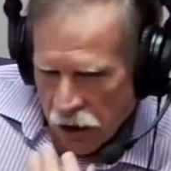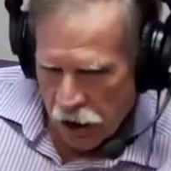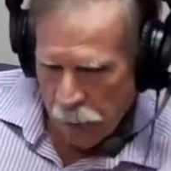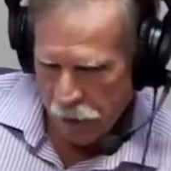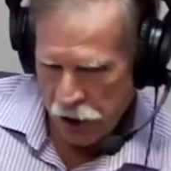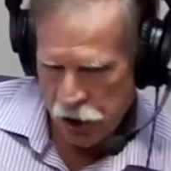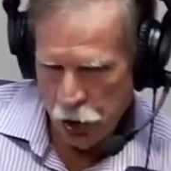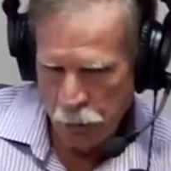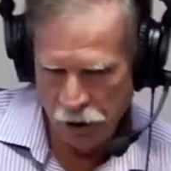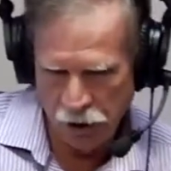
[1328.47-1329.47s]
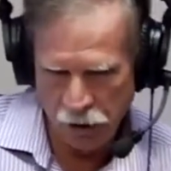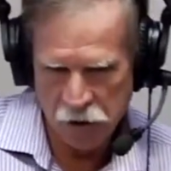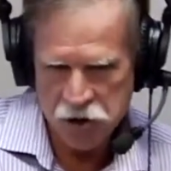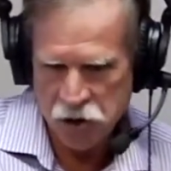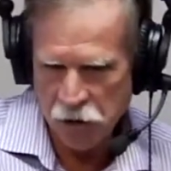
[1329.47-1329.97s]
keep accumulating
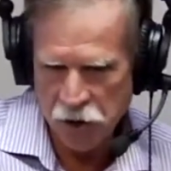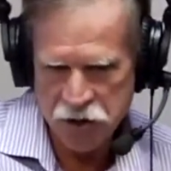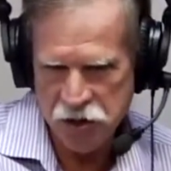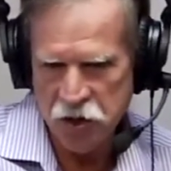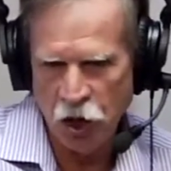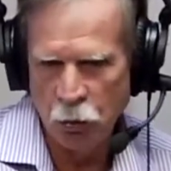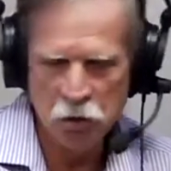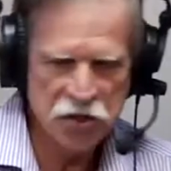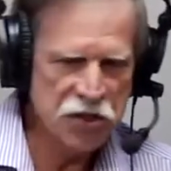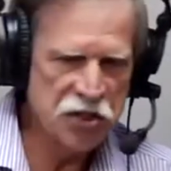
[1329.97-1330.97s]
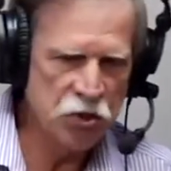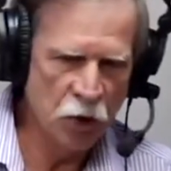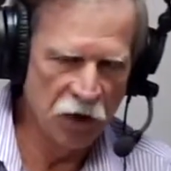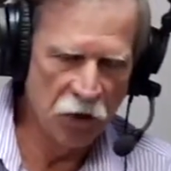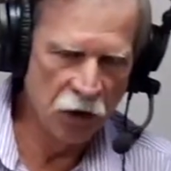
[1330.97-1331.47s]
this, so this is almost the
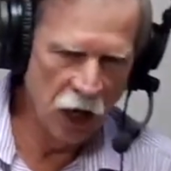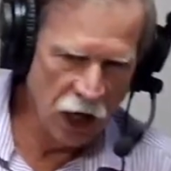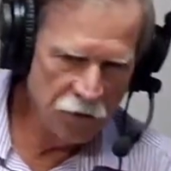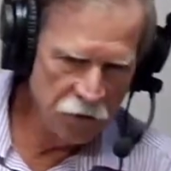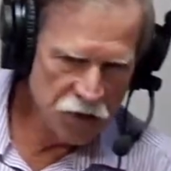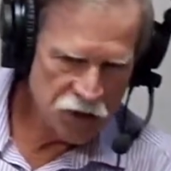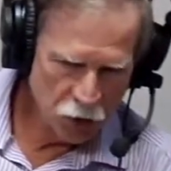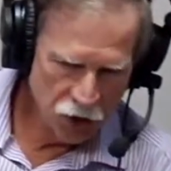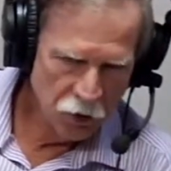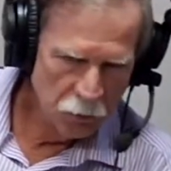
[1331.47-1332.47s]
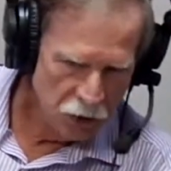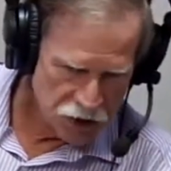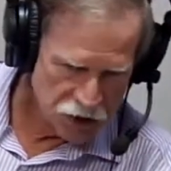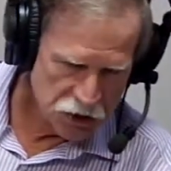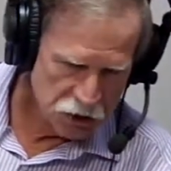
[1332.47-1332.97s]
story of your life or the story of your
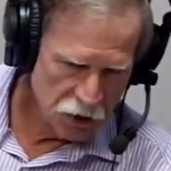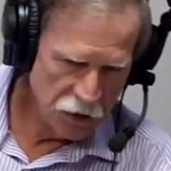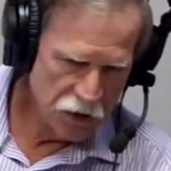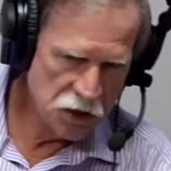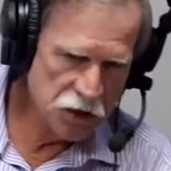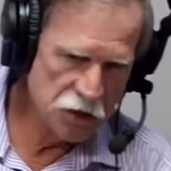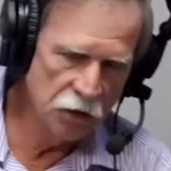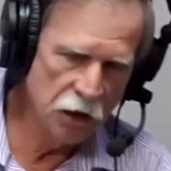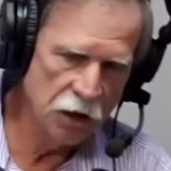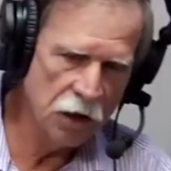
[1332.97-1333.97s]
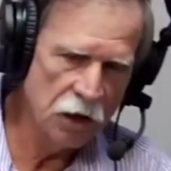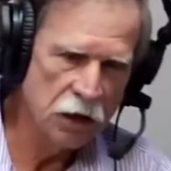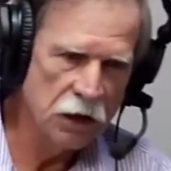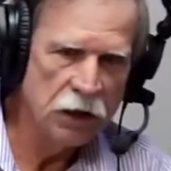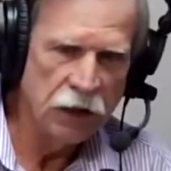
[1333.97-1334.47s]
business or the things that you've learned,
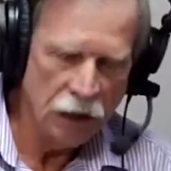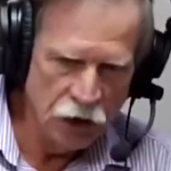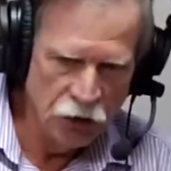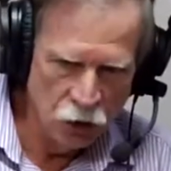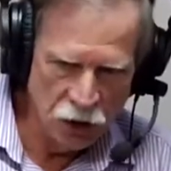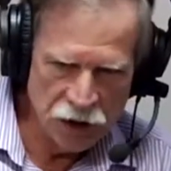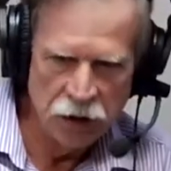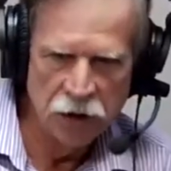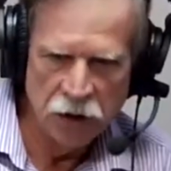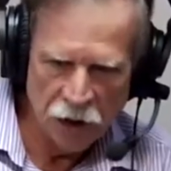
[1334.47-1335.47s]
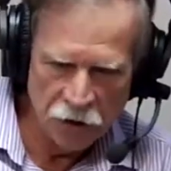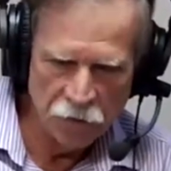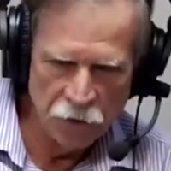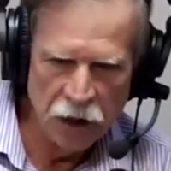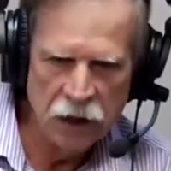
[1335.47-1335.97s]
and do it
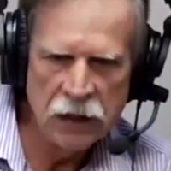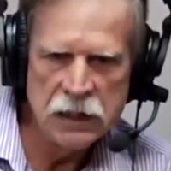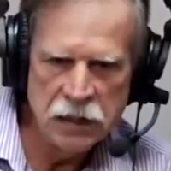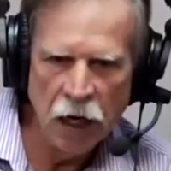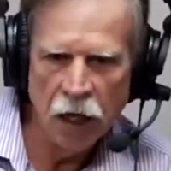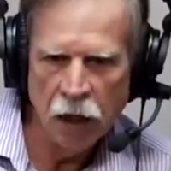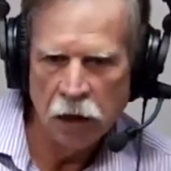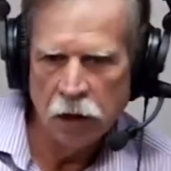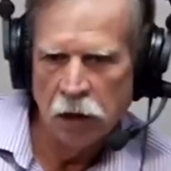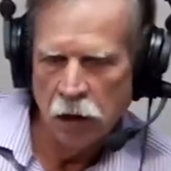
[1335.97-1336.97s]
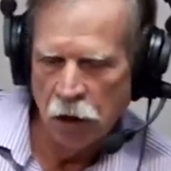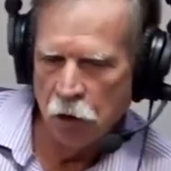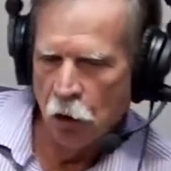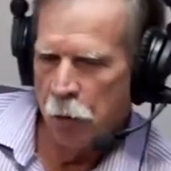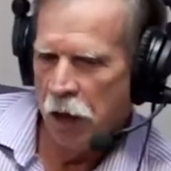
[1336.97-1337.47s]
every day, and
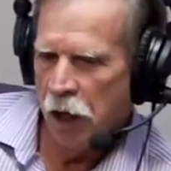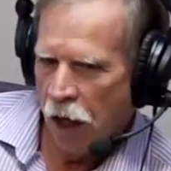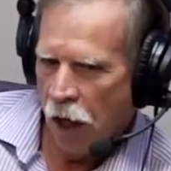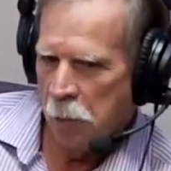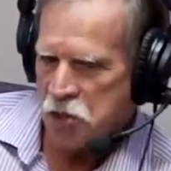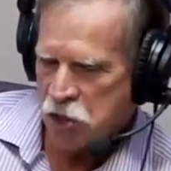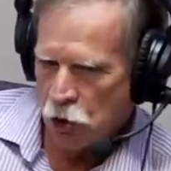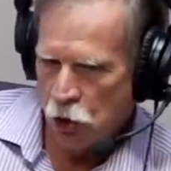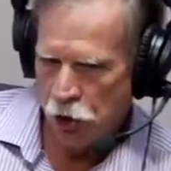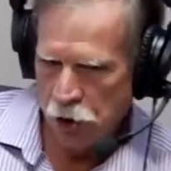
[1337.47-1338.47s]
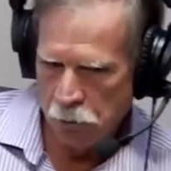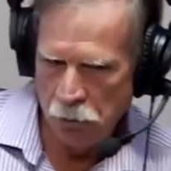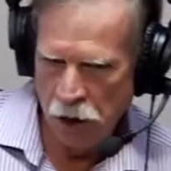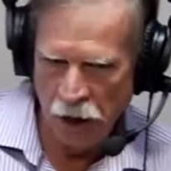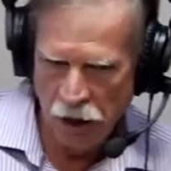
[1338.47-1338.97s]
you'll be absolutely
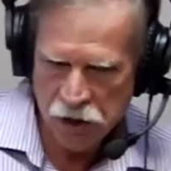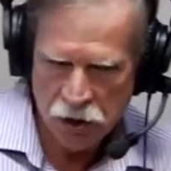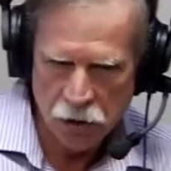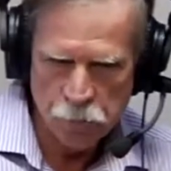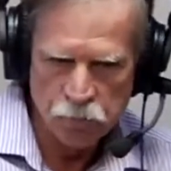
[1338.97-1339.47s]
amazed